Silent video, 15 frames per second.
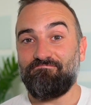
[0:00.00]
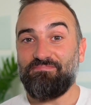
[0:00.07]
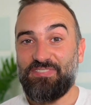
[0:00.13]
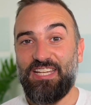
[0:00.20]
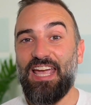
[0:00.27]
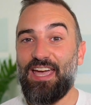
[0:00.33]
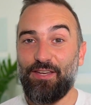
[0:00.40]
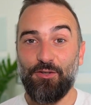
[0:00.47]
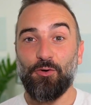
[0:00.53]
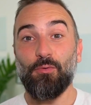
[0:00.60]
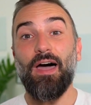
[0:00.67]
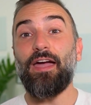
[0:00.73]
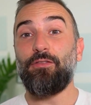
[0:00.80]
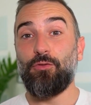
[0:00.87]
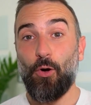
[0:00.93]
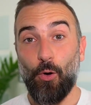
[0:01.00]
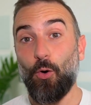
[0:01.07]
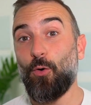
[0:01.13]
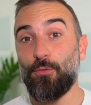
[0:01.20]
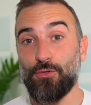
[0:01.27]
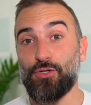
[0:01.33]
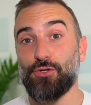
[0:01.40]
Yeah, you're right, the
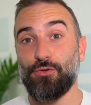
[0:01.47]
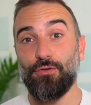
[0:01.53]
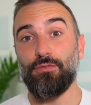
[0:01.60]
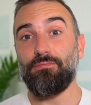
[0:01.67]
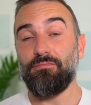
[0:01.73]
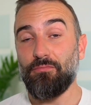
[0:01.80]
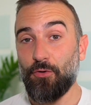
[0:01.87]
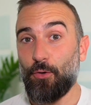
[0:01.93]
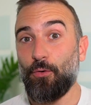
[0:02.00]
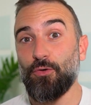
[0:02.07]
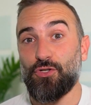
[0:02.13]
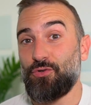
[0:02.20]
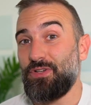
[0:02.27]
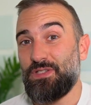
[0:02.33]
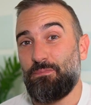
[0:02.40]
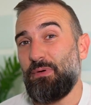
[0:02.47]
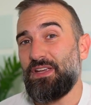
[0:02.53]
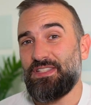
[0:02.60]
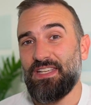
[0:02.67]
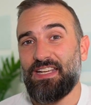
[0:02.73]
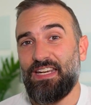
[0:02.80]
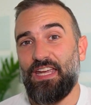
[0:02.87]
launcher. The launcher is
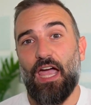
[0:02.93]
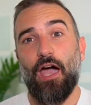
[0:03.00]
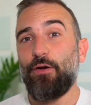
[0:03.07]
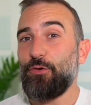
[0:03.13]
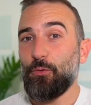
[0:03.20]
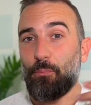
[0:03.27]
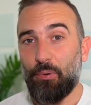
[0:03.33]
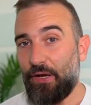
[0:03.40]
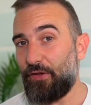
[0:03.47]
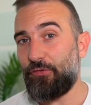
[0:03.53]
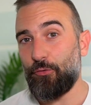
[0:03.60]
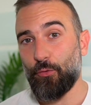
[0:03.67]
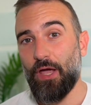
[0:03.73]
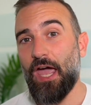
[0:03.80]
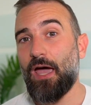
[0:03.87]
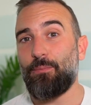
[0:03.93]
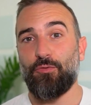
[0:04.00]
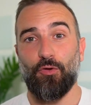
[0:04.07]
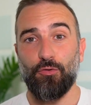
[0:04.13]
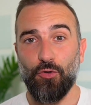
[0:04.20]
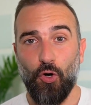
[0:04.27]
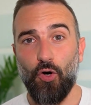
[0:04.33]
basically how you place your apps
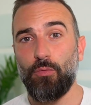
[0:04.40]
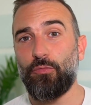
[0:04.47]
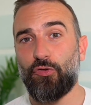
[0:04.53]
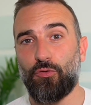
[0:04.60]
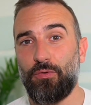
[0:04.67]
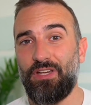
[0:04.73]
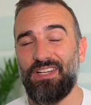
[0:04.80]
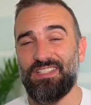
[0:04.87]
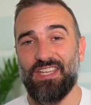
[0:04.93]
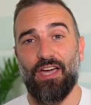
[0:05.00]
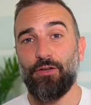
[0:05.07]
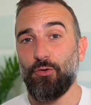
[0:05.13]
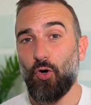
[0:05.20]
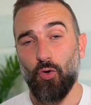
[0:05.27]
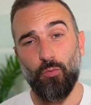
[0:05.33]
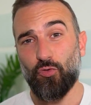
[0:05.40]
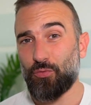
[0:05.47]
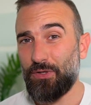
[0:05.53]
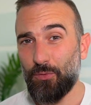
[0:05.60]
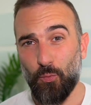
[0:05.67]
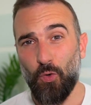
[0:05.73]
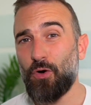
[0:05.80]
on your home screens, how your home
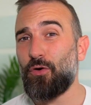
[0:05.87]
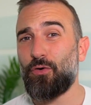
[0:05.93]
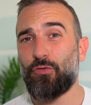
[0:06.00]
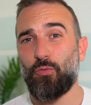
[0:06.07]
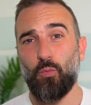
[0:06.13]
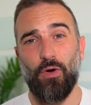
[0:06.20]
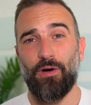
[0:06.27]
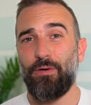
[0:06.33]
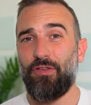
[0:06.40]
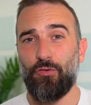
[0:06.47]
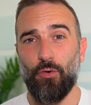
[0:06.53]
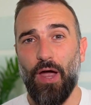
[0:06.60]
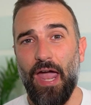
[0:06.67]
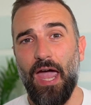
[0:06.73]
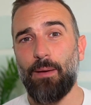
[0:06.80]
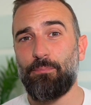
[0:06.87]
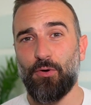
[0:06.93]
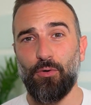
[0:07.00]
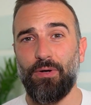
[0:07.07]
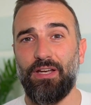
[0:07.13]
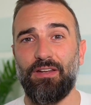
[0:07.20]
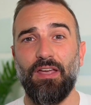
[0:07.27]
screen works, where is your app
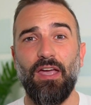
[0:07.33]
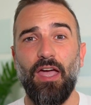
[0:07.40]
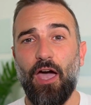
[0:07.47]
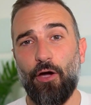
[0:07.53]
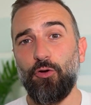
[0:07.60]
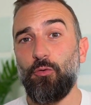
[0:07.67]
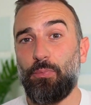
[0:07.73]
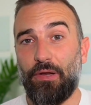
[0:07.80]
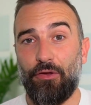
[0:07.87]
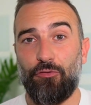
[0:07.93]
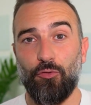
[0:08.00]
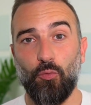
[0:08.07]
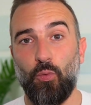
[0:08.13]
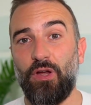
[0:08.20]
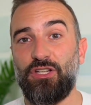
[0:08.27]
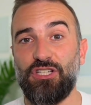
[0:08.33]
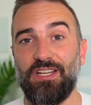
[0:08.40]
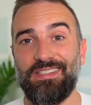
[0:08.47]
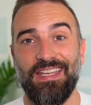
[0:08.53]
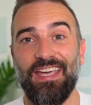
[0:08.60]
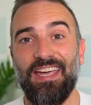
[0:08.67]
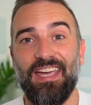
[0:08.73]
grid, how you place your widgets,